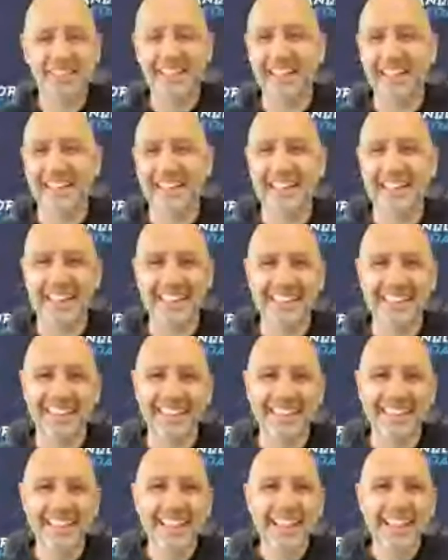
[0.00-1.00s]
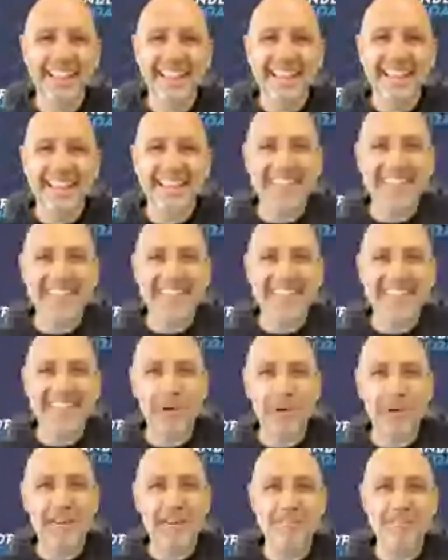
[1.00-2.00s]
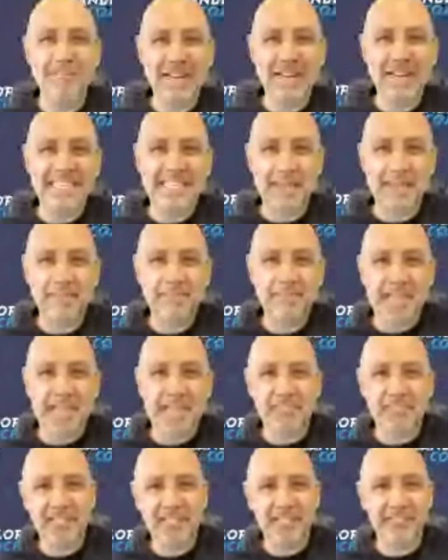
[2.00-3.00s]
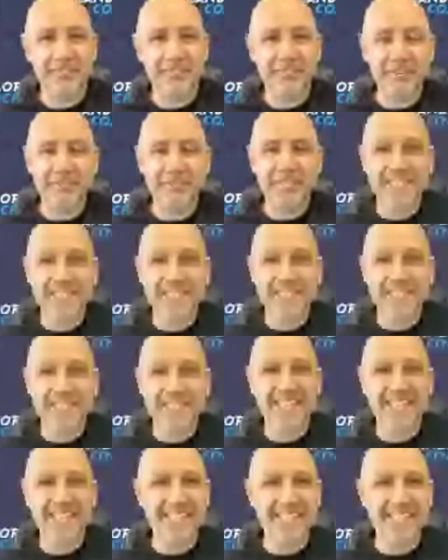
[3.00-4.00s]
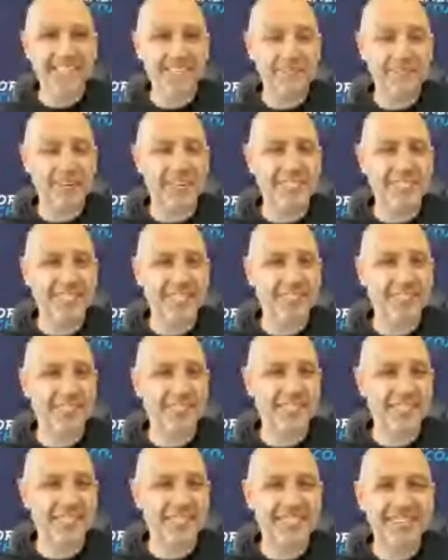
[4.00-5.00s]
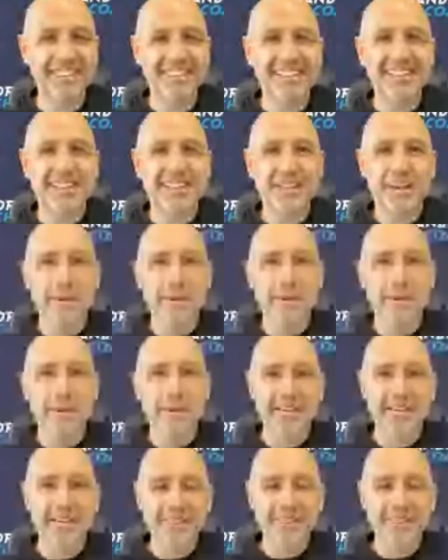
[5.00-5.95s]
It's like, what, it might dip down into the 50s at night? Come on, seriously. But